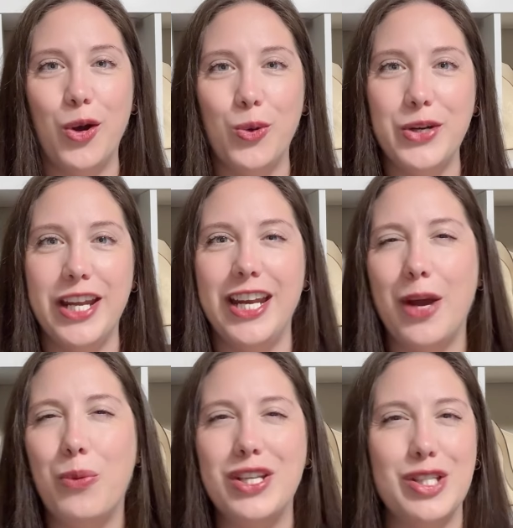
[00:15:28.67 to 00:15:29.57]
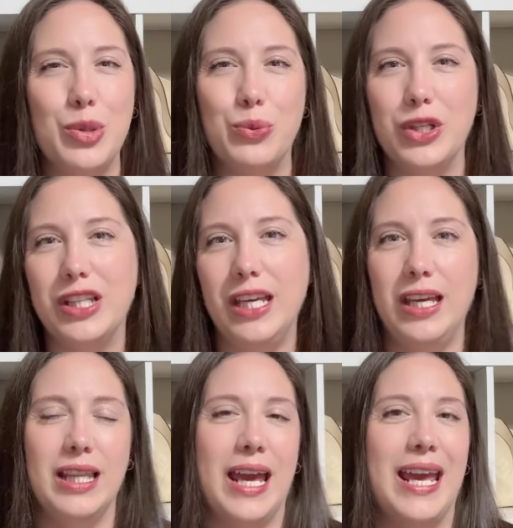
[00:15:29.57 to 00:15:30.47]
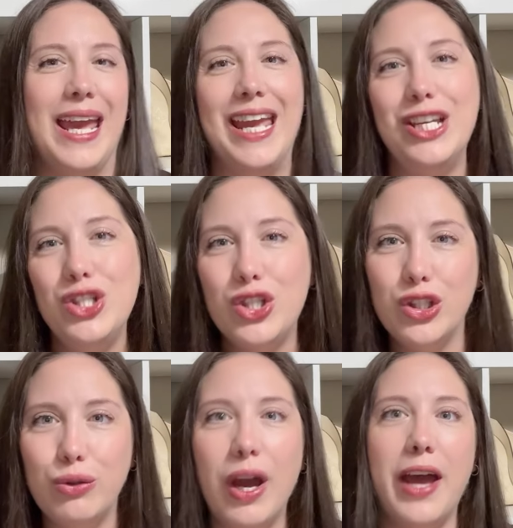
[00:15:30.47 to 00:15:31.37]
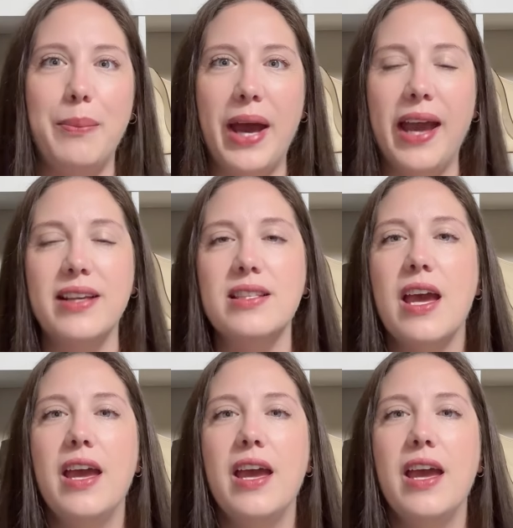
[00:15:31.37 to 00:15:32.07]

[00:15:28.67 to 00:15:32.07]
owned it and I wasn't really like into handbags.